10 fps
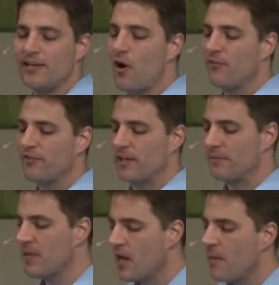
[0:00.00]

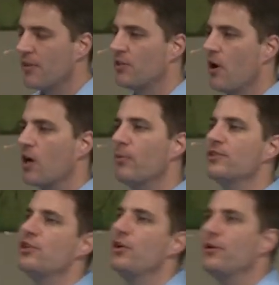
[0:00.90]
hopefully. But the ark
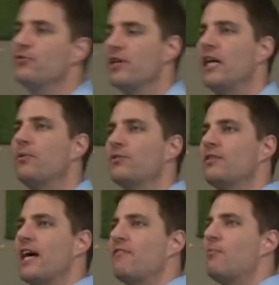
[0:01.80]
was huge, equal
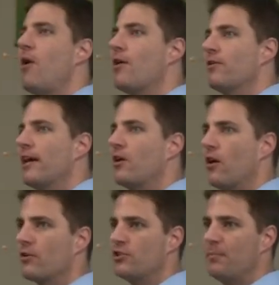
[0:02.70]
to that of a modern-day
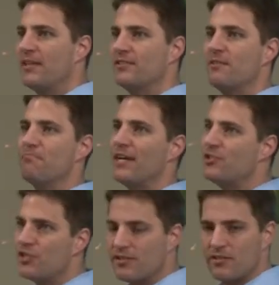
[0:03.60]
cargo ship in its
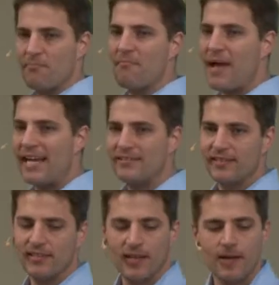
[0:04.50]
dimensions.
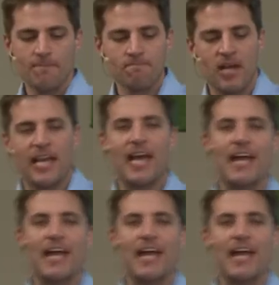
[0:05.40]
Amazing. It